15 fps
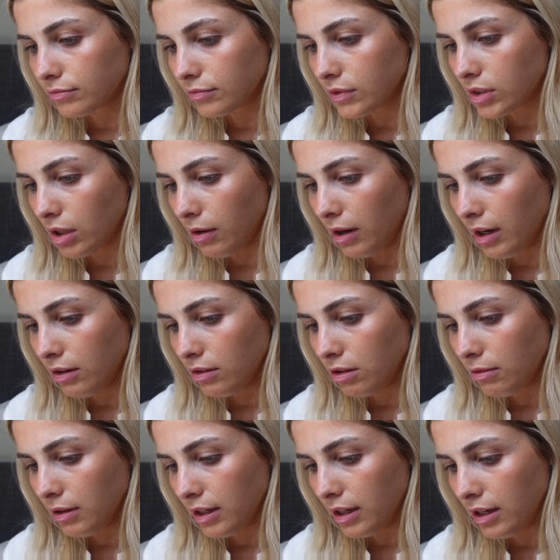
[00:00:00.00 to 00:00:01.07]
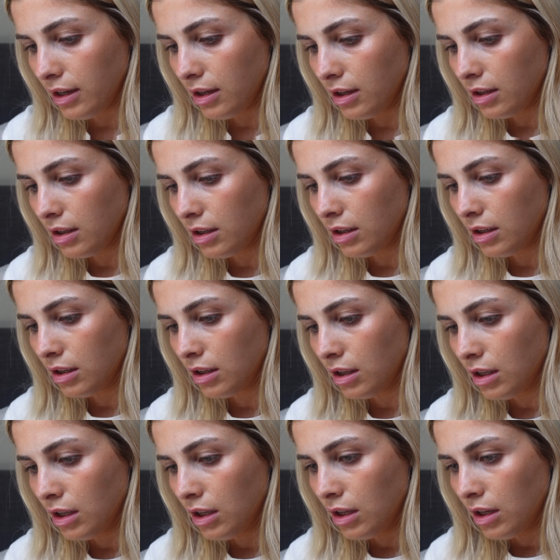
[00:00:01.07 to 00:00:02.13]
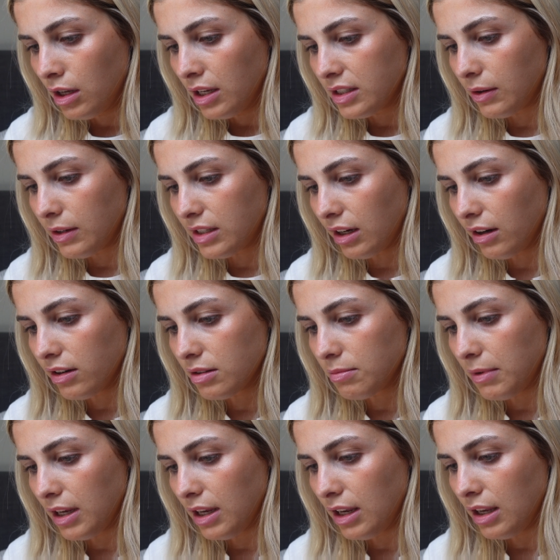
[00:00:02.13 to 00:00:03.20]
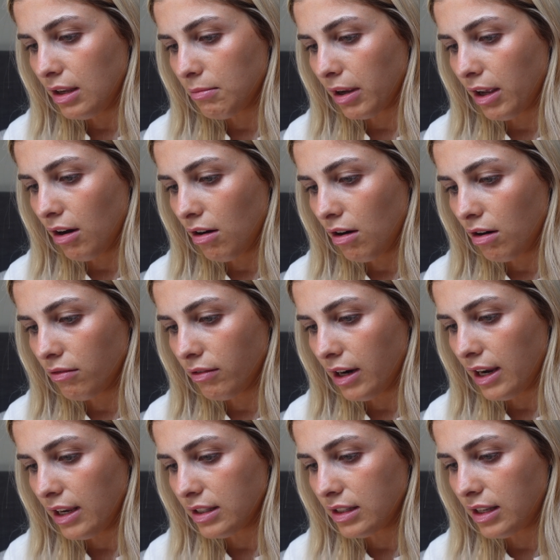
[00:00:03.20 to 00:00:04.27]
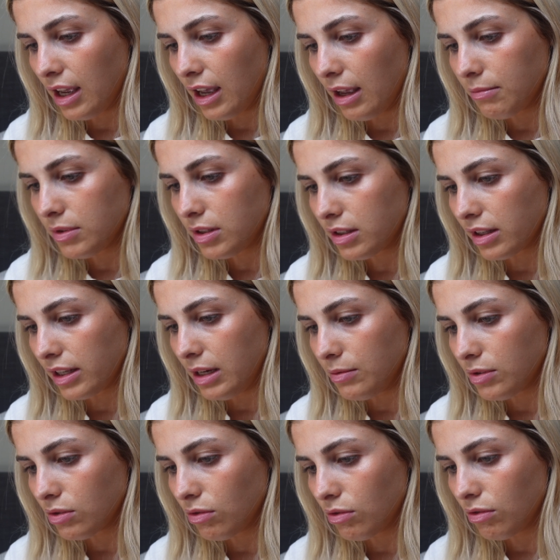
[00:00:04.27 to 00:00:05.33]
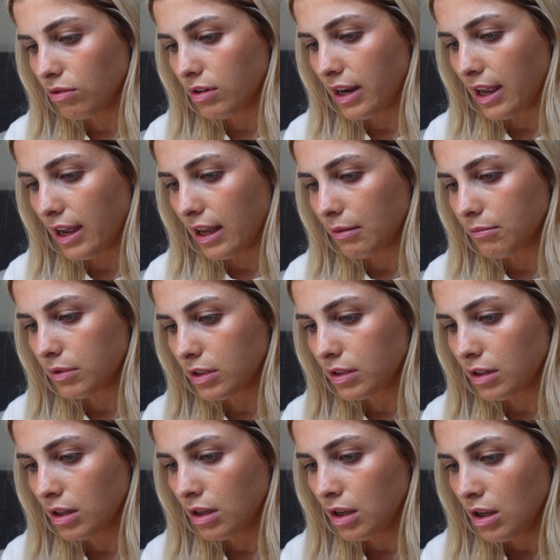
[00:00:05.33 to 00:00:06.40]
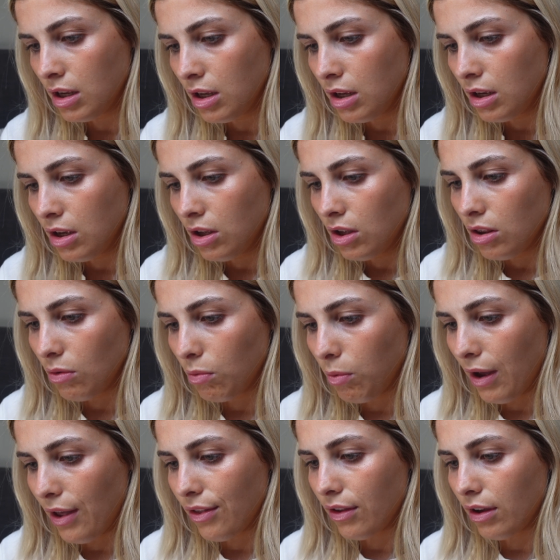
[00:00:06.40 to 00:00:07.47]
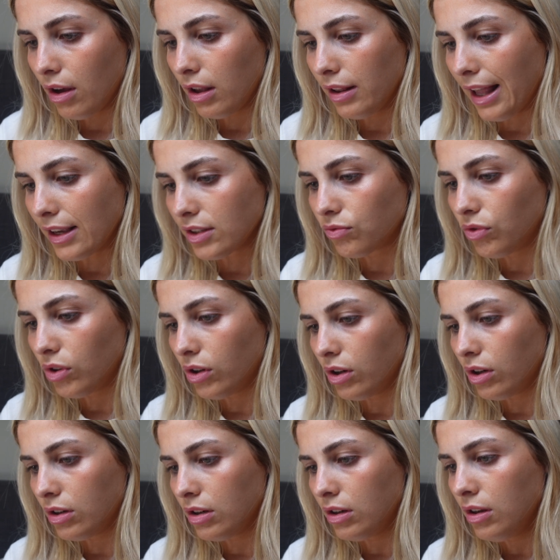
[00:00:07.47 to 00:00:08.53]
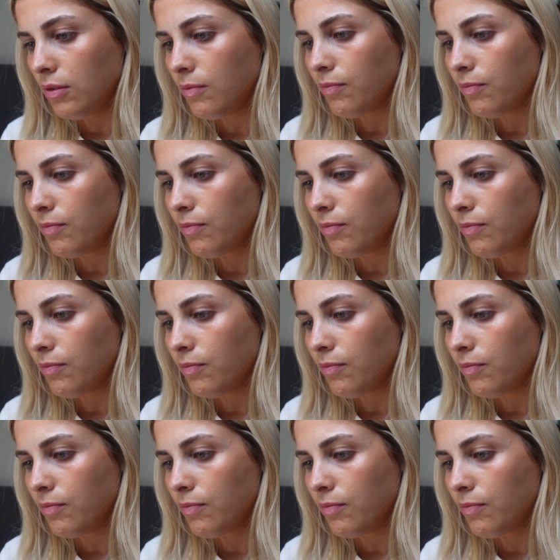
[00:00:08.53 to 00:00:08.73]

So how do I, so it tells me my heart rate, steps, sleep score, naps, the weather, last run.